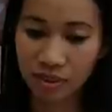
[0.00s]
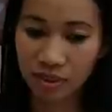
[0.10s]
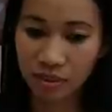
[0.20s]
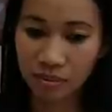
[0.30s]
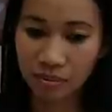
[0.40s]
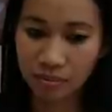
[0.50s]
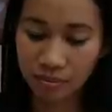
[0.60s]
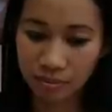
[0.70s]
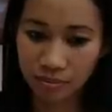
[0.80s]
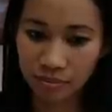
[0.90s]

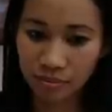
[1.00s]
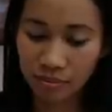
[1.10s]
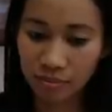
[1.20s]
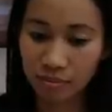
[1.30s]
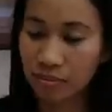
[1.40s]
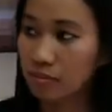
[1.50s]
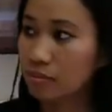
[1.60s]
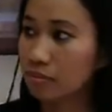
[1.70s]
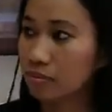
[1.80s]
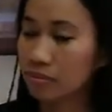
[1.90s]

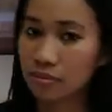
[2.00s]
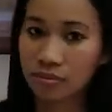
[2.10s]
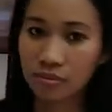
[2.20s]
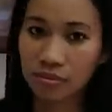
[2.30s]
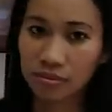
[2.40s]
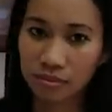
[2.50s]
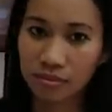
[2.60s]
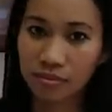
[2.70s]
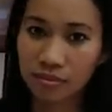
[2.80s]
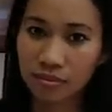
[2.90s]

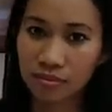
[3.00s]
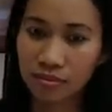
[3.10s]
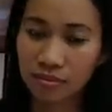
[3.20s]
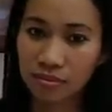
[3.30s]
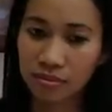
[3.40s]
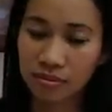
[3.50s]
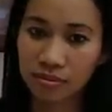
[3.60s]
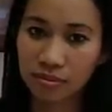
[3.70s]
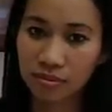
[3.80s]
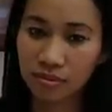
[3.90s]

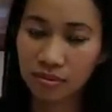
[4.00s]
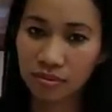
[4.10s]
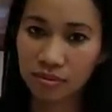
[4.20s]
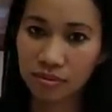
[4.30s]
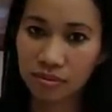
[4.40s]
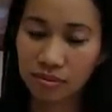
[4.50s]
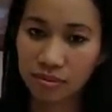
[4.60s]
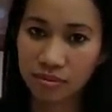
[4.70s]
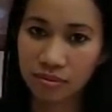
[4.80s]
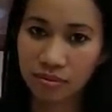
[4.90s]
[no speech]